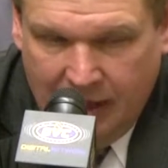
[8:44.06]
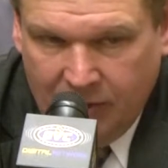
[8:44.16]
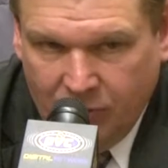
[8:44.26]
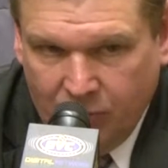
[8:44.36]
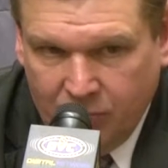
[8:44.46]

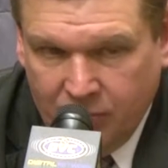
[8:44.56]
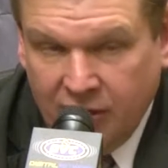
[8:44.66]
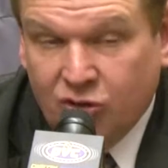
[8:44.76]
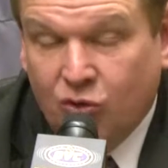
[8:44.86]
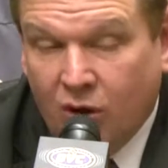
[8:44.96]
don't know,
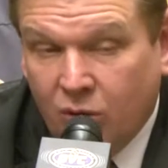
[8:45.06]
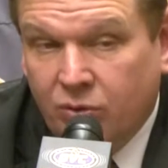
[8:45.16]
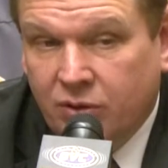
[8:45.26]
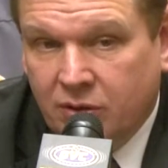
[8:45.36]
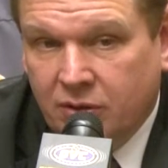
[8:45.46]
they
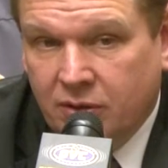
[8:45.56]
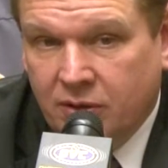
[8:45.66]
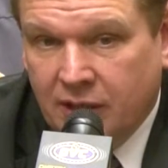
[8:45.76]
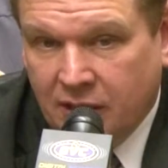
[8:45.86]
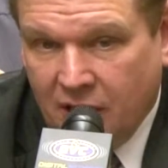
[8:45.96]
struggled
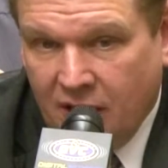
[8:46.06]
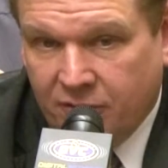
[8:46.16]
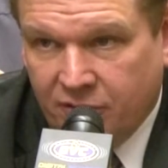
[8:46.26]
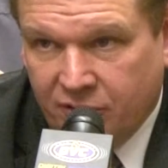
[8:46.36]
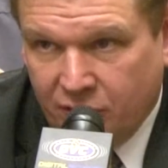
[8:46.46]
in
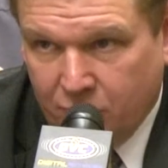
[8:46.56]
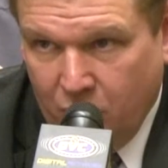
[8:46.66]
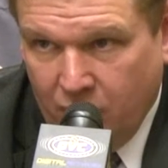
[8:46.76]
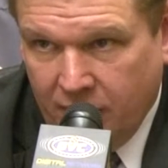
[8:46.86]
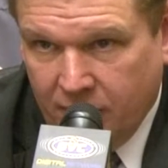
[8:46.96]
conference at this
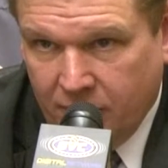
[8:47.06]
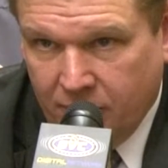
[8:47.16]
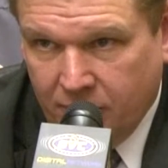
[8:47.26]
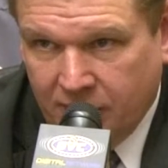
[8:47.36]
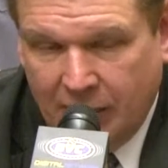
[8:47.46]
point,
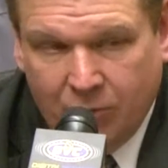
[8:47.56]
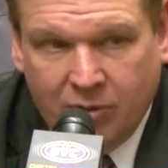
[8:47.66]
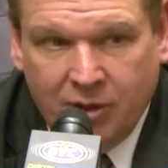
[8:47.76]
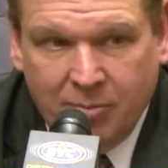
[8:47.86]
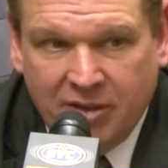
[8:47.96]
but they were
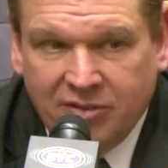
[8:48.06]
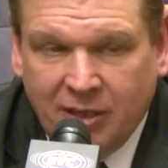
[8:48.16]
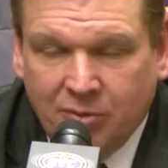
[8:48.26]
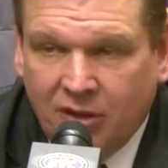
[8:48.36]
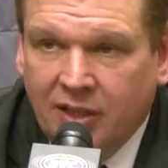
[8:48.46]
one of the best
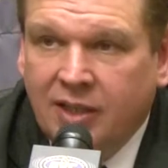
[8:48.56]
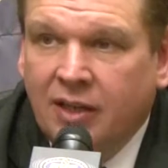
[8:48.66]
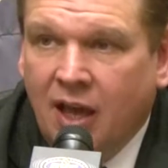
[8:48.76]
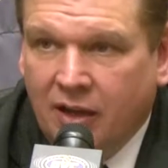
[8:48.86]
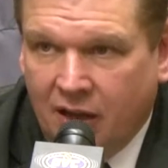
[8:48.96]
teams in the league
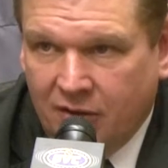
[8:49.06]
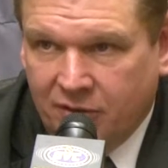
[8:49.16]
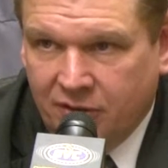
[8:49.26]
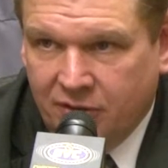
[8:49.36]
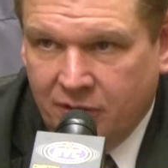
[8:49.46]

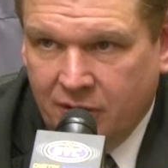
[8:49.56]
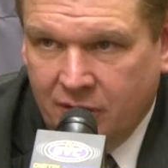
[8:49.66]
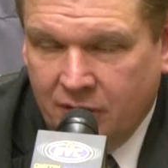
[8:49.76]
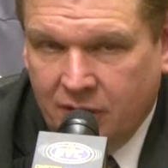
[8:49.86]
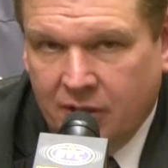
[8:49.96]
non-conference.
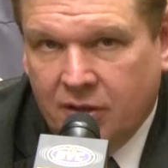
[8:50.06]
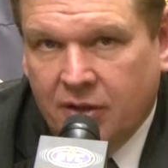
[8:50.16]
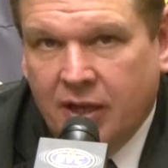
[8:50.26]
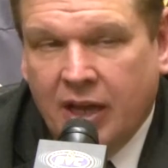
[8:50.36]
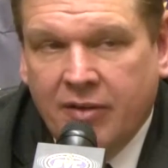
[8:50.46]

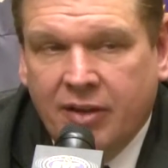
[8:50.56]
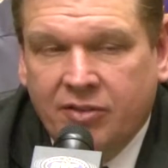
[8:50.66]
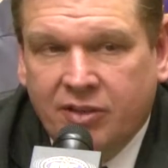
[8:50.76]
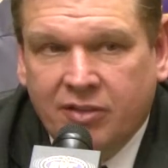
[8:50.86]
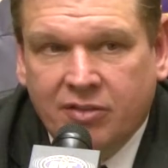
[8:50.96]
They have a
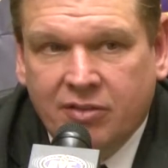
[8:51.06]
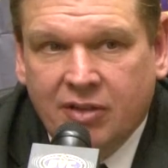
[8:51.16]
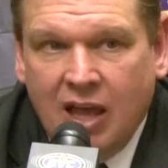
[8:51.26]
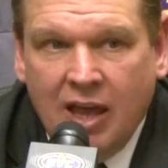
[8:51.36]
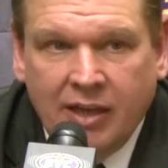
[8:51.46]

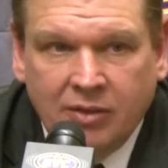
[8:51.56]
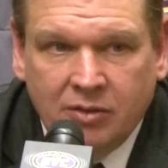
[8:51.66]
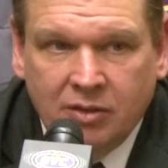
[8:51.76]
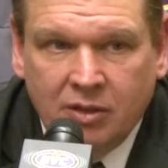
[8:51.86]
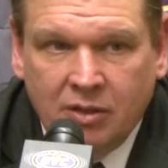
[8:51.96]
6'9"
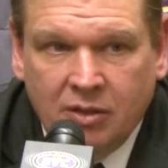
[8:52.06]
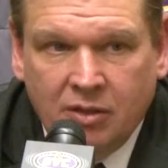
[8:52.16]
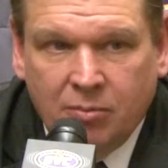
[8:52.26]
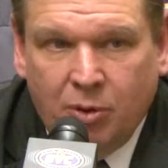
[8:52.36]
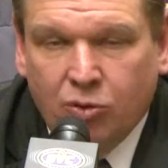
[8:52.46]

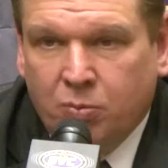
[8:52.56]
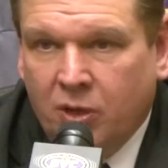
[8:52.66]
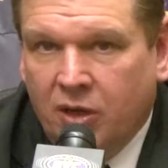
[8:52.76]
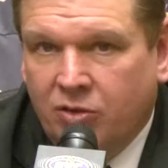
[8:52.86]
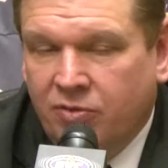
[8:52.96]
post
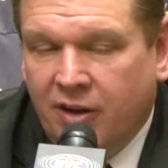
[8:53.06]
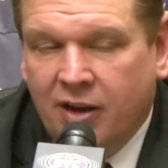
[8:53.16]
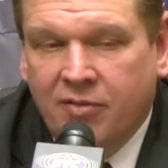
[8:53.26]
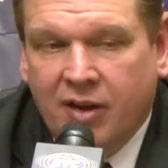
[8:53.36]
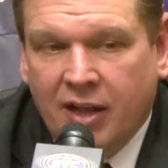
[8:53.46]
player that's
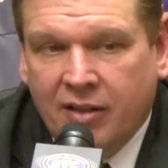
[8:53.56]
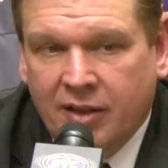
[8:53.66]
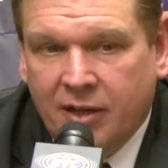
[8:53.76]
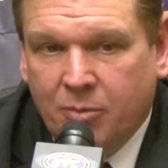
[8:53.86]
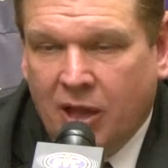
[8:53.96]
very, very
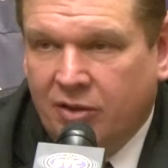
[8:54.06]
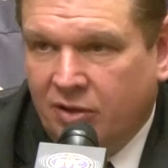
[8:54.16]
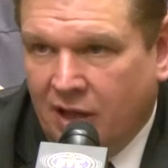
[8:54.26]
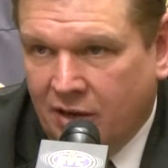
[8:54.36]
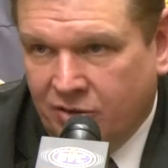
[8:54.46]
athletic, blocks
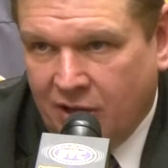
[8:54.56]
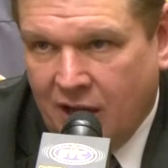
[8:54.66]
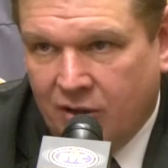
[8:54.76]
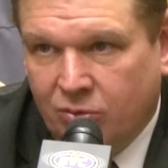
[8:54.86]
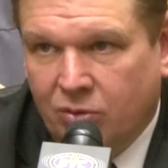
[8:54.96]
a lot of
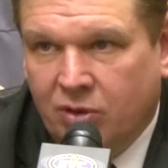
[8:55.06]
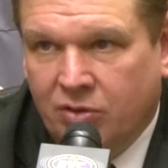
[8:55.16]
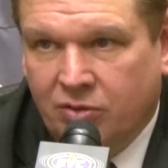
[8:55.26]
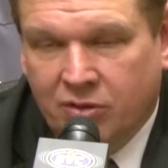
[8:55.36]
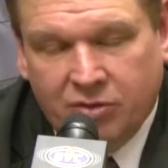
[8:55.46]
shots,
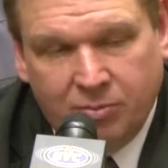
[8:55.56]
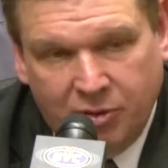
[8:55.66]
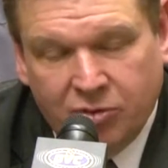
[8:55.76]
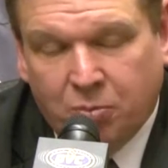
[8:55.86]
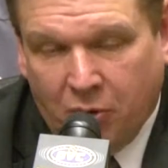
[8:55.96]
is
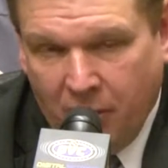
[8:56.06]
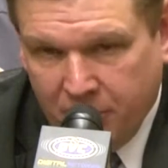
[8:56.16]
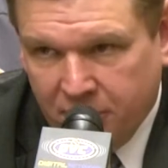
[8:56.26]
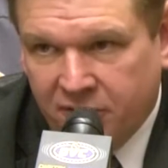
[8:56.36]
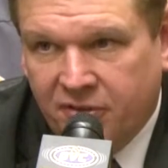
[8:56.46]
a
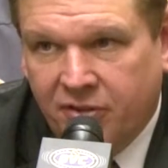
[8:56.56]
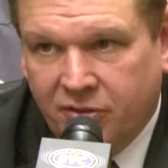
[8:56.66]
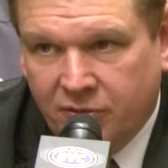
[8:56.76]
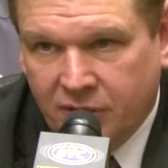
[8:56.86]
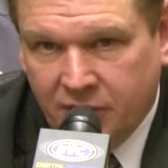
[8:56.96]
problem
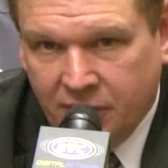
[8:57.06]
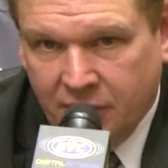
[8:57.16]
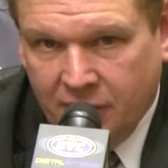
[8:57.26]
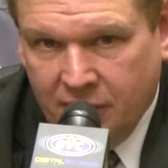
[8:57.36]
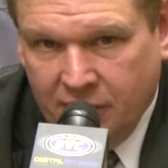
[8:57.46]
defensively.
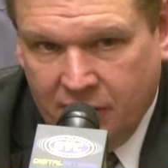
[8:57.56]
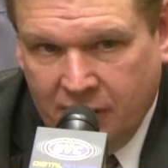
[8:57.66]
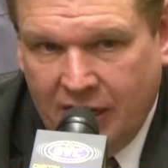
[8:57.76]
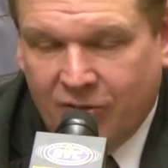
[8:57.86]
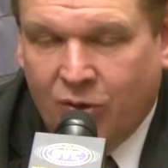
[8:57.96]

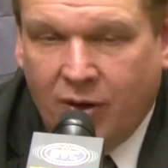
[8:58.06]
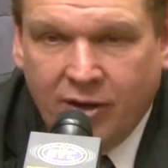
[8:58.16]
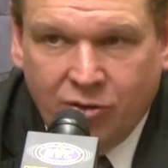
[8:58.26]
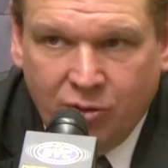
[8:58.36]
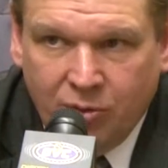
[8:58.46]
They have
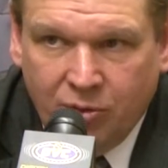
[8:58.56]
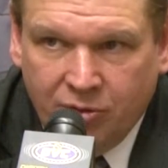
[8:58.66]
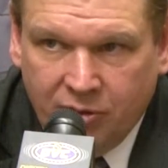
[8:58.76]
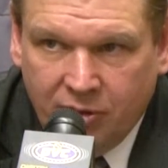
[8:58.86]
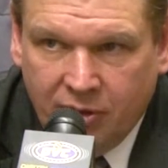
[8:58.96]
great shooters.